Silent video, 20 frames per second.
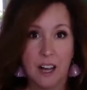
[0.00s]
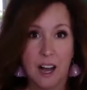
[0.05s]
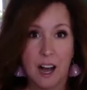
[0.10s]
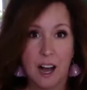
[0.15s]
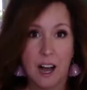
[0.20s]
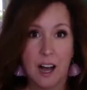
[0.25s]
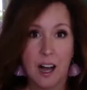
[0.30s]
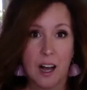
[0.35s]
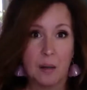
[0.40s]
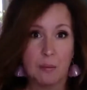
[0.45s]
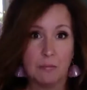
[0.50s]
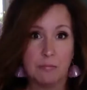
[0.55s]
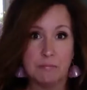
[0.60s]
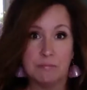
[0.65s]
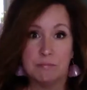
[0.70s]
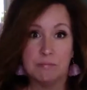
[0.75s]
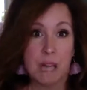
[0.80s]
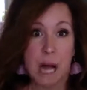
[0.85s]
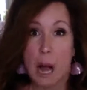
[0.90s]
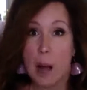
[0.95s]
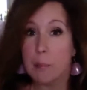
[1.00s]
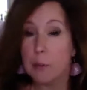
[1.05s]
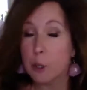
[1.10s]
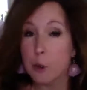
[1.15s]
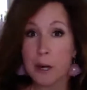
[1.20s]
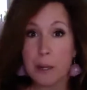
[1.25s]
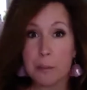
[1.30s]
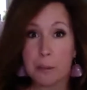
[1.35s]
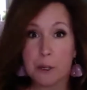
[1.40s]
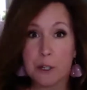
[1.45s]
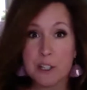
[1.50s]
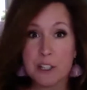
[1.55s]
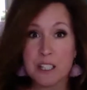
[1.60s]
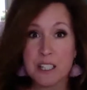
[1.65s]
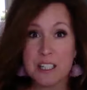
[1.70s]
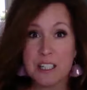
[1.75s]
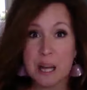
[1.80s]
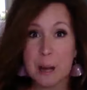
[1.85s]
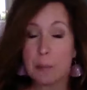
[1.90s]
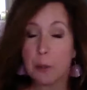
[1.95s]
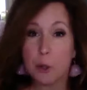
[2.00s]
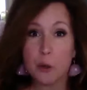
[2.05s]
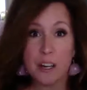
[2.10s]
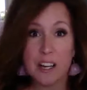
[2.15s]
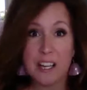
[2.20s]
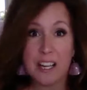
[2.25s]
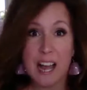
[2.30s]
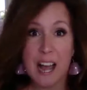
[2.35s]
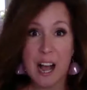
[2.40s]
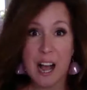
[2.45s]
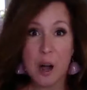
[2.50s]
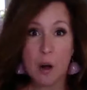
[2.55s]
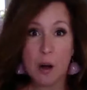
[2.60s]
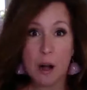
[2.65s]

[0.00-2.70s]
I'm a great person. I'm a great gal.